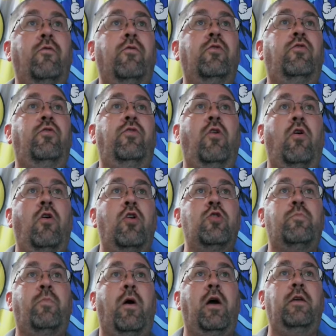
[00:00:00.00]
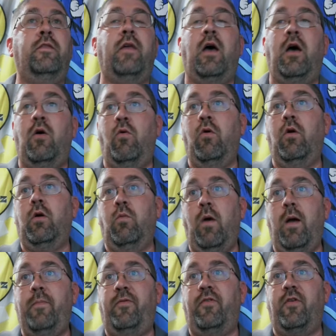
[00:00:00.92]
to the orangepi.org
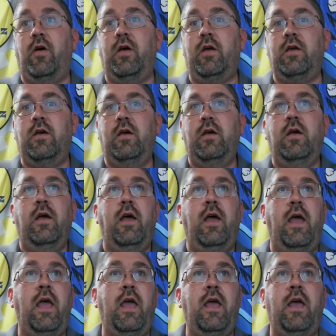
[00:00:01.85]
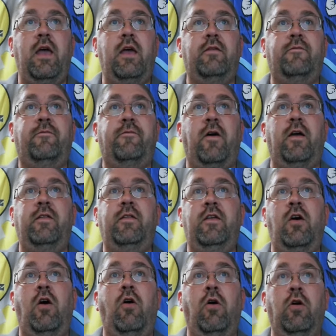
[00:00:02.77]
website and find the
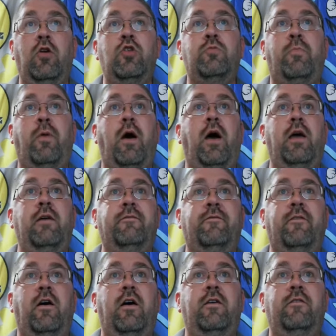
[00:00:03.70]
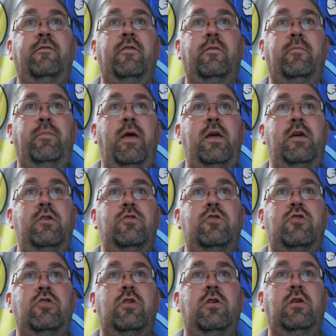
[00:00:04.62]
Orange Pi 5
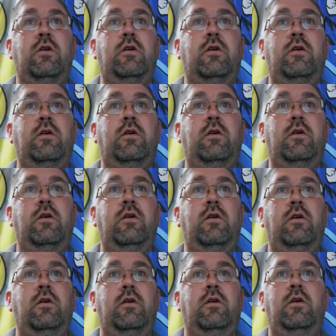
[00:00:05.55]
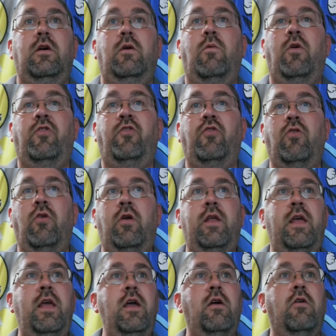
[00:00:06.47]
page. Once you're on
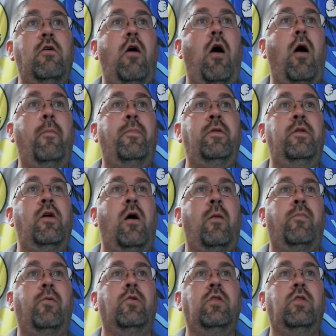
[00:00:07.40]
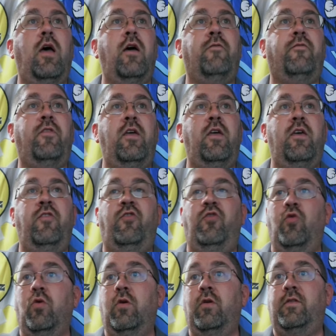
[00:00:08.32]
here, up in the upper left is
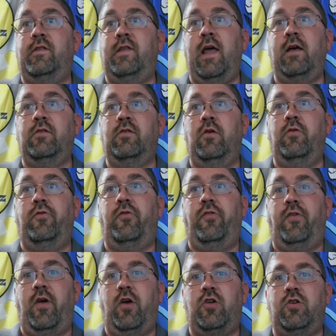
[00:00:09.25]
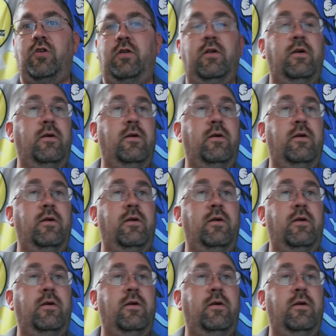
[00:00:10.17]
your download section.